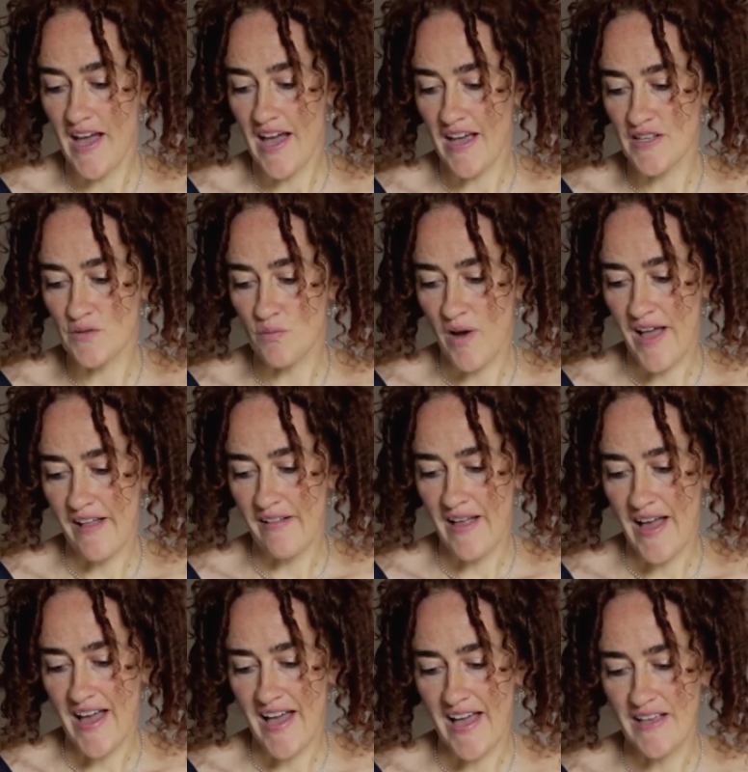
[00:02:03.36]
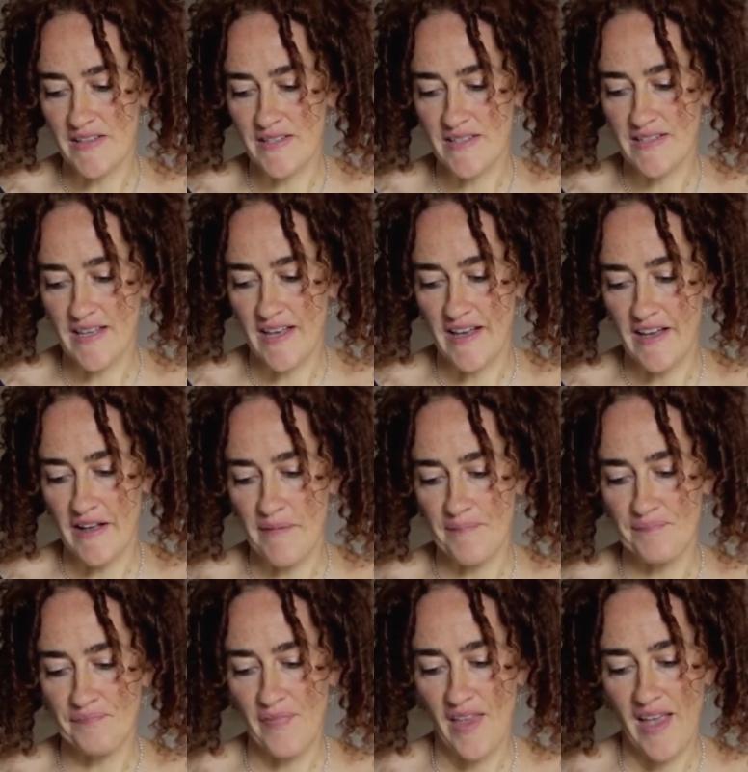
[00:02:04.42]
as well as
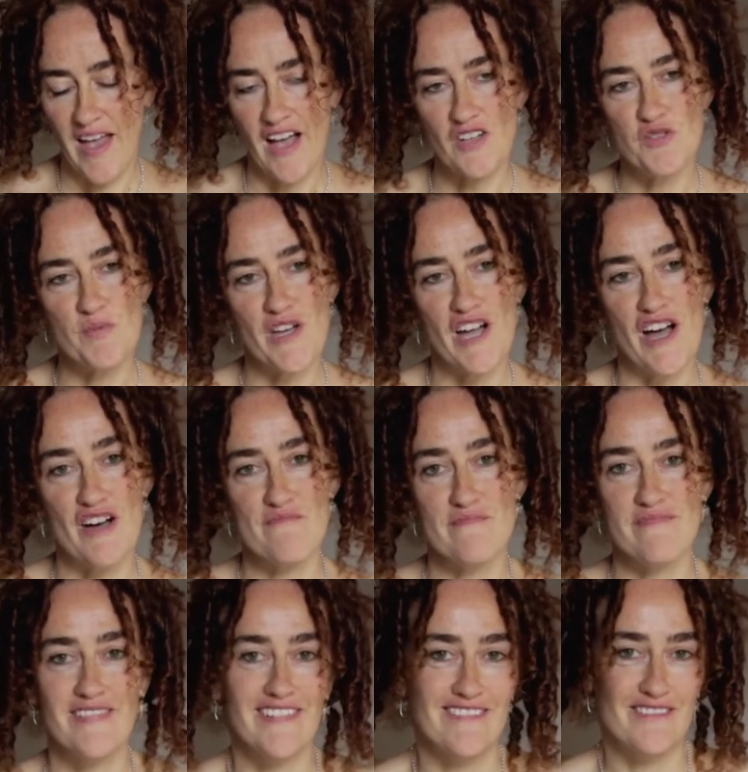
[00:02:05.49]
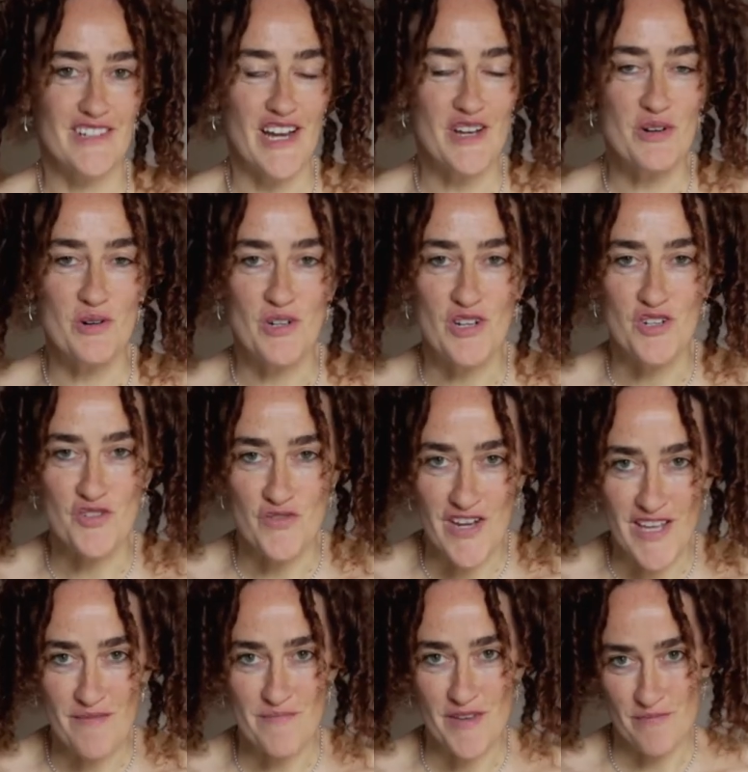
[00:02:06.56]
um, how to become what I call a
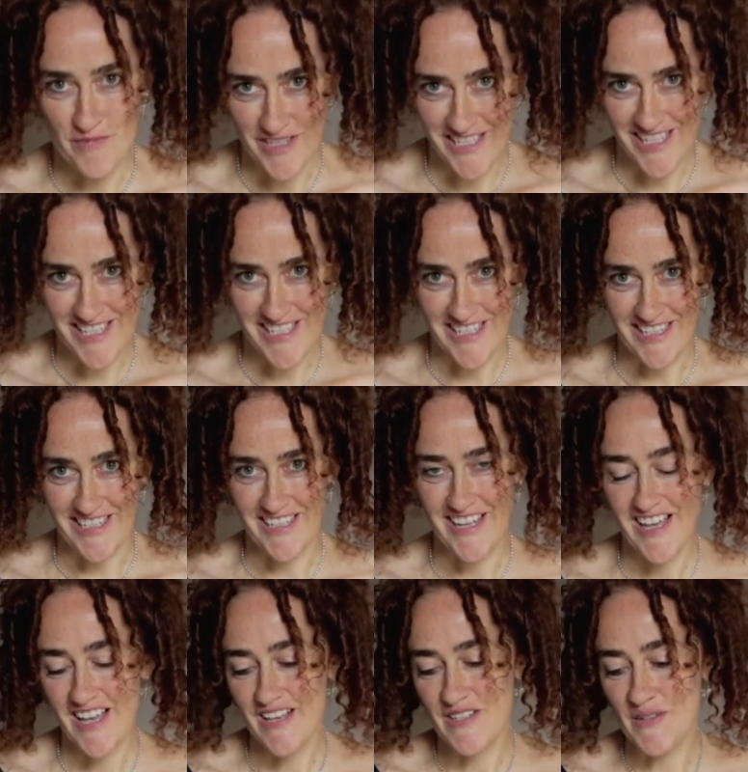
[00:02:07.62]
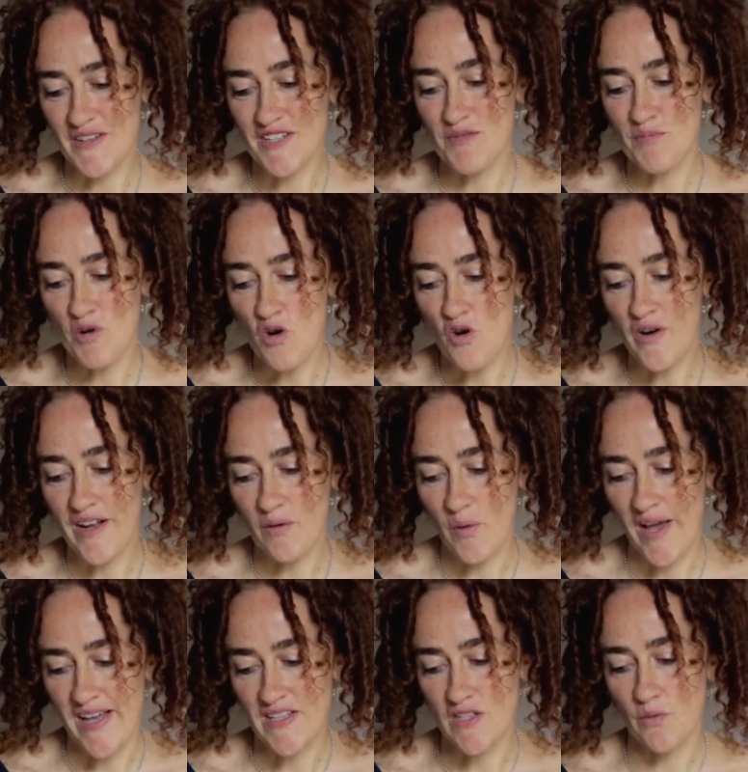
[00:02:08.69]
dream magician. So exploring
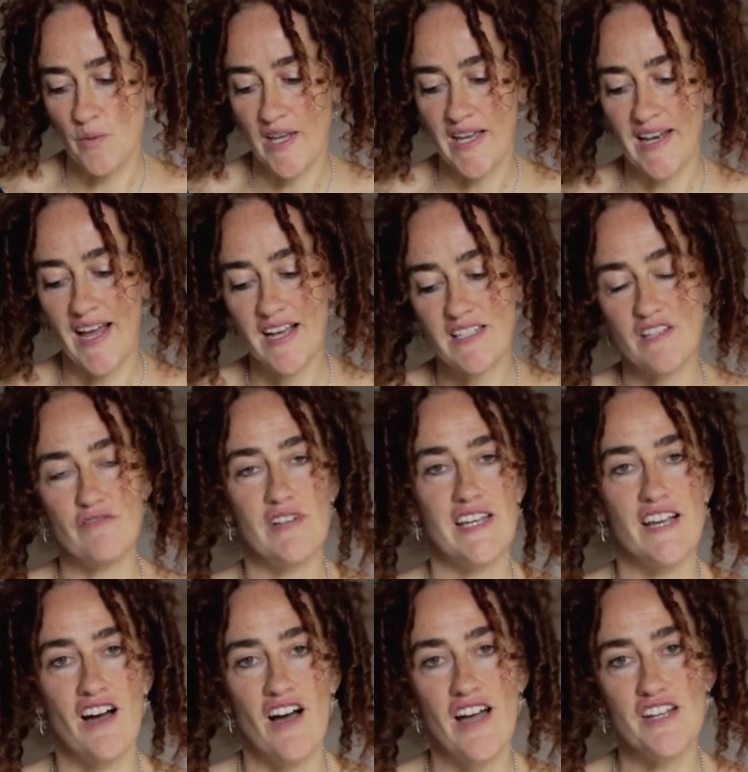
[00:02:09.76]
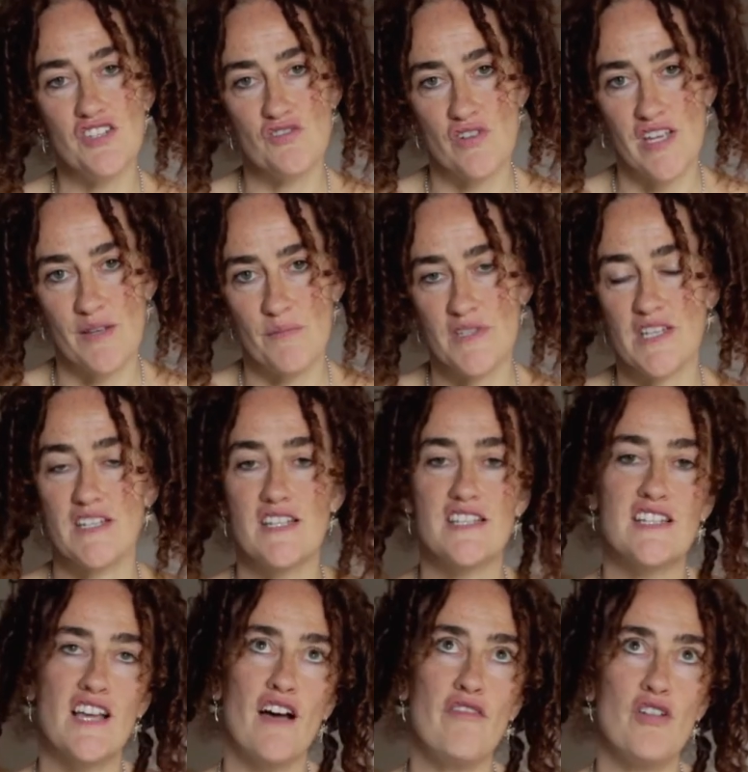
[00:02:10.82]
ways that we can actively guide dreams and
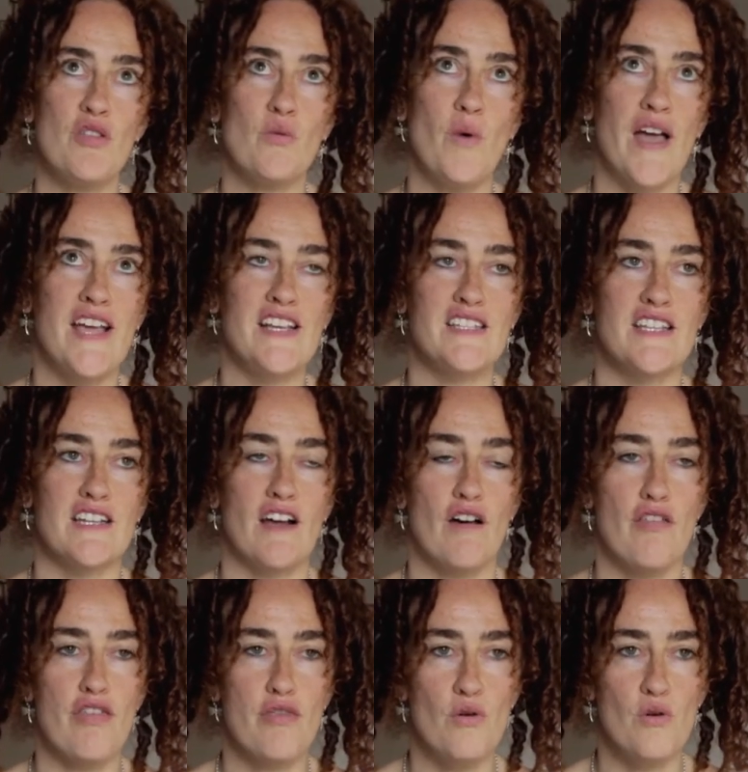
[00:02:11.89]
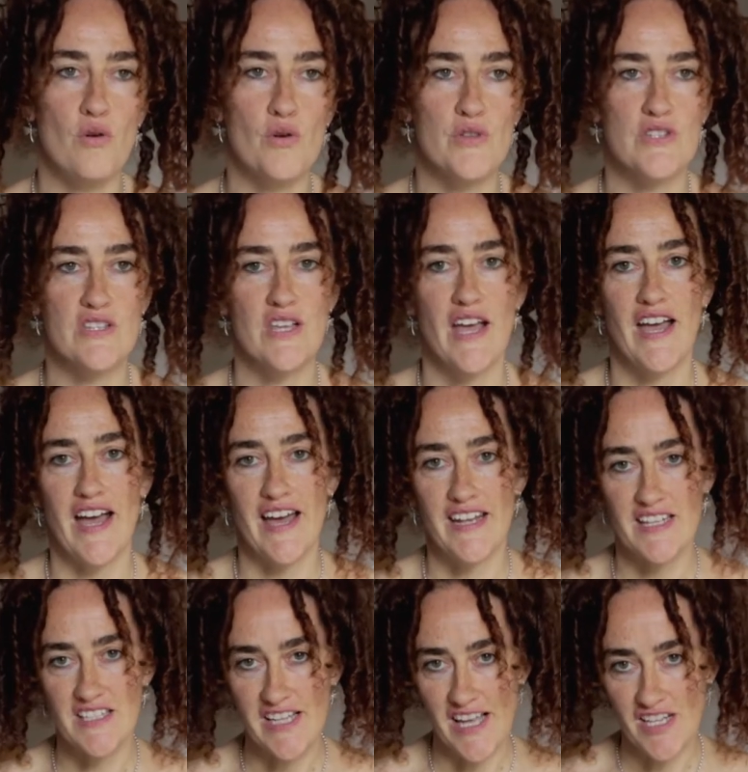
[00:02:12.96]
discover the ways that our thoughts and
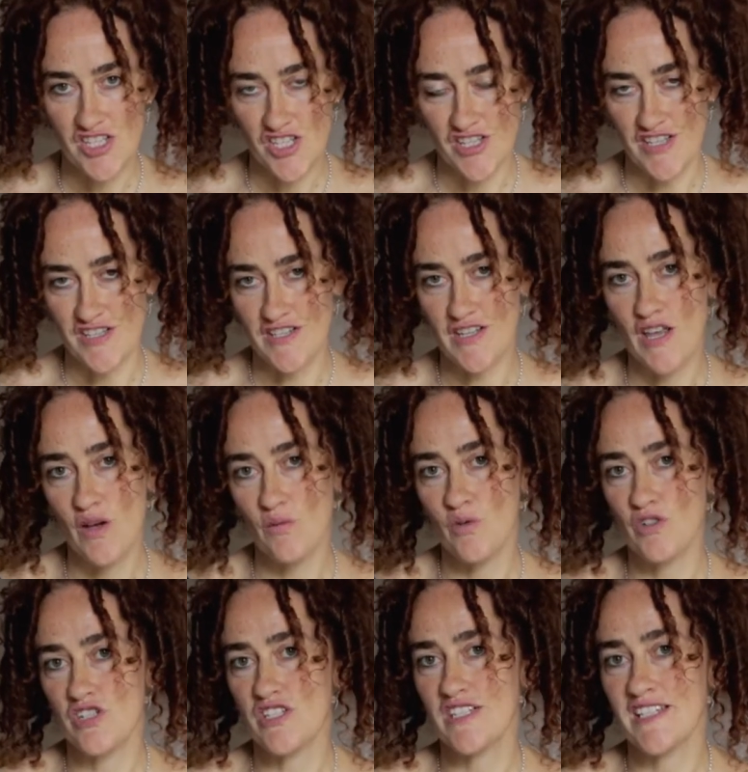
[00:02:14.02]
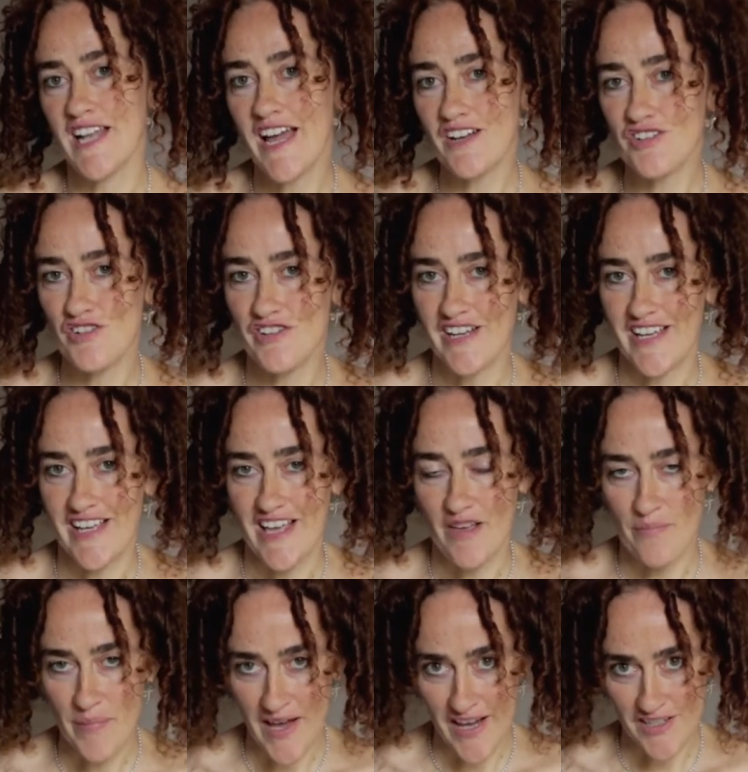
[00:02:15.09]
intentions will just naturally
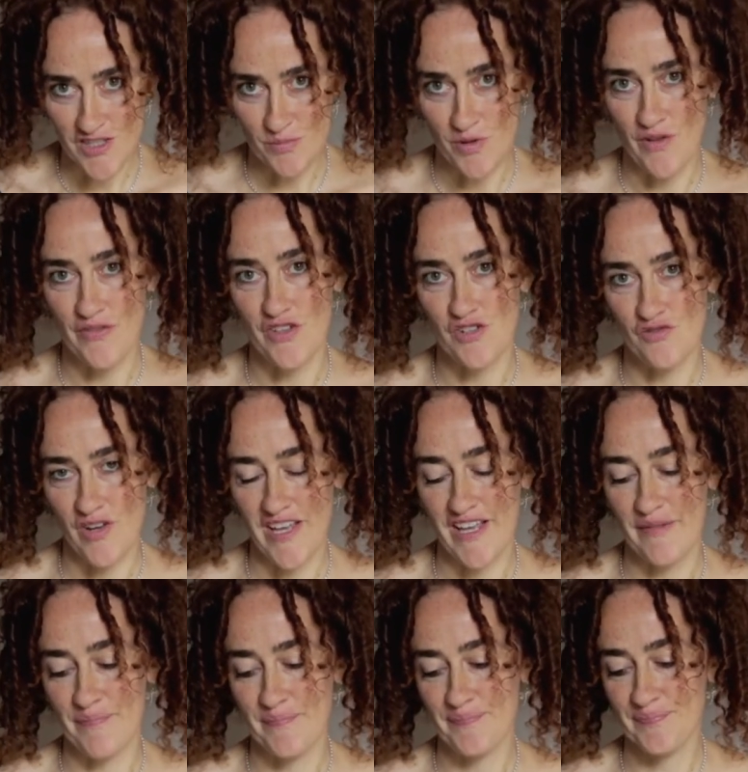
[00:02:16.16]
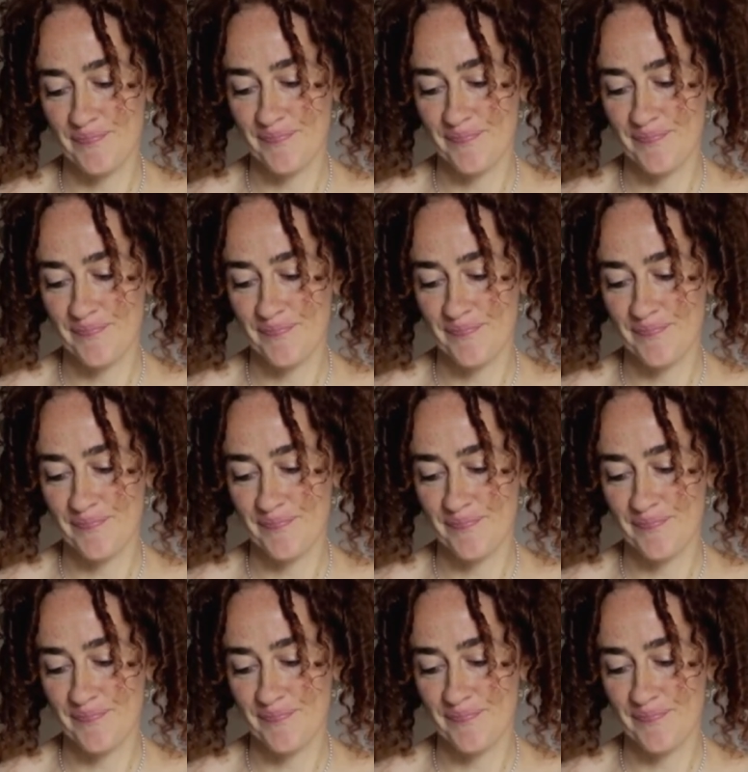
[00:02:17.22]
impact upon the dream.